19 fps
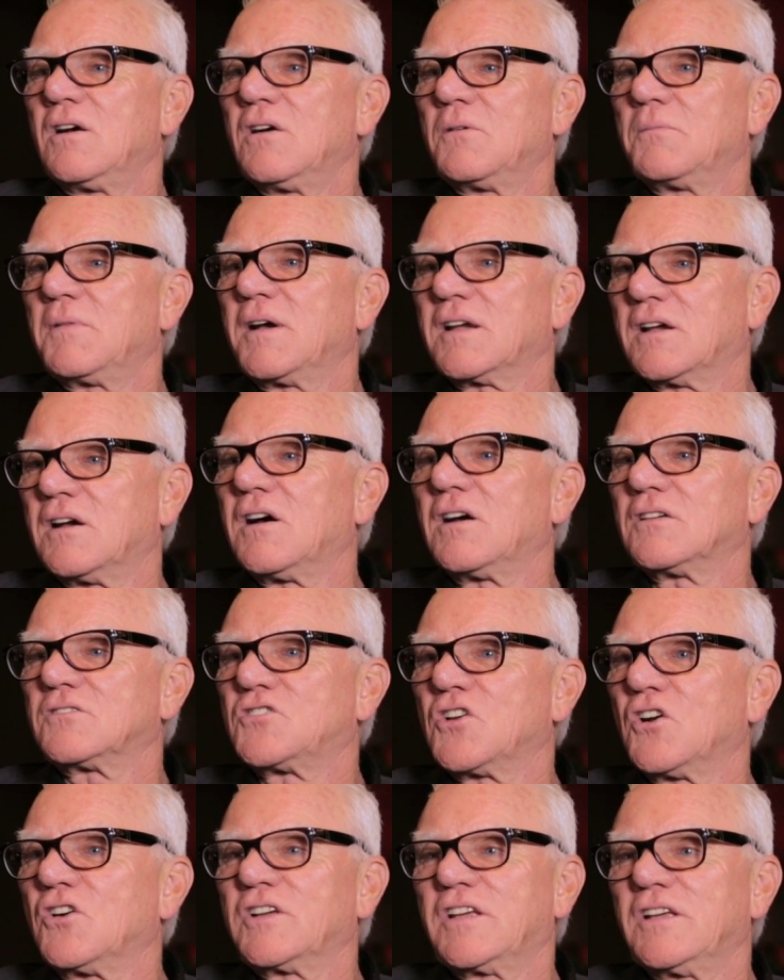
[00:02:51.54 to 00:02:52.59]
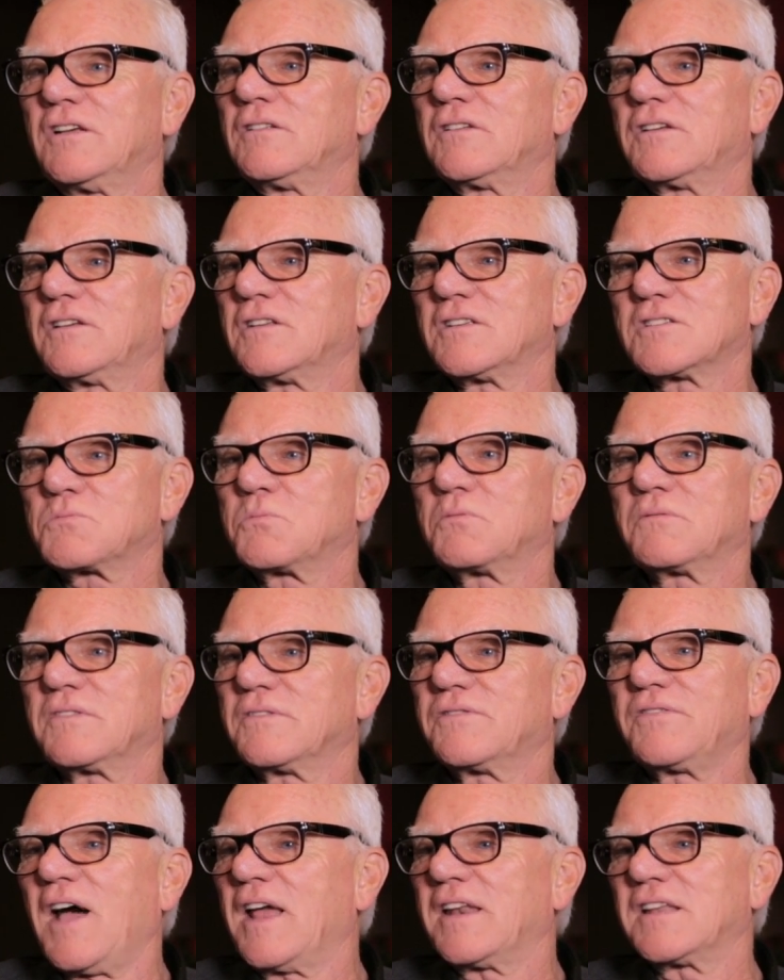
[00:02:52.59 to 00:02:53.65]
oh my God, John Gielgud is the
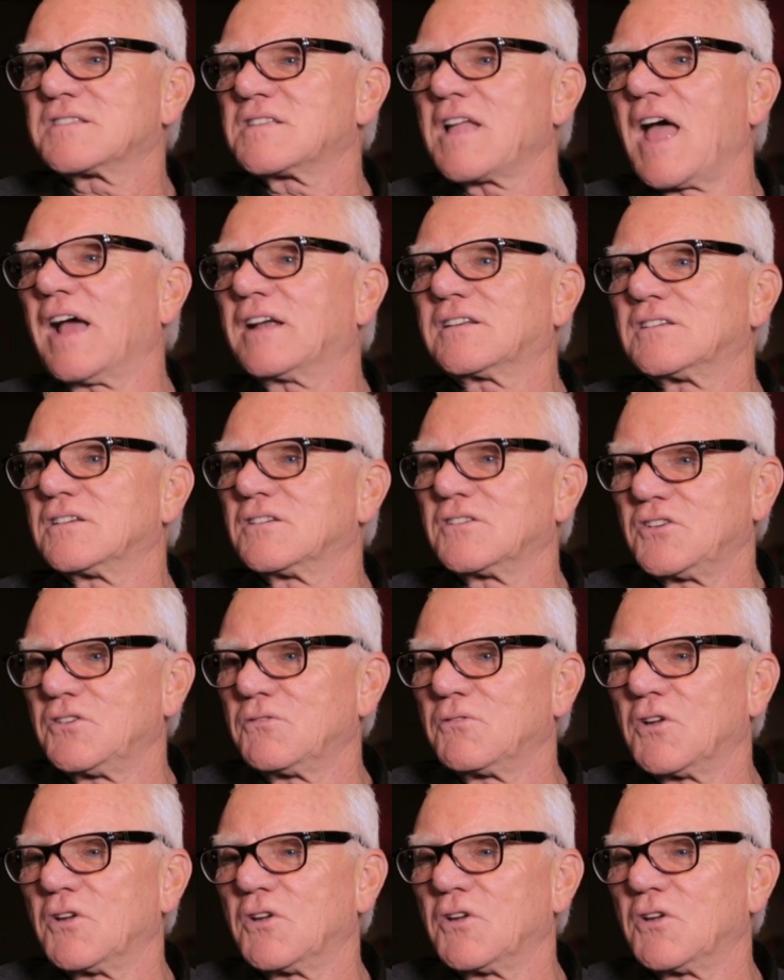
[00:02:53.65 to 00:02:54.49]
finest actor,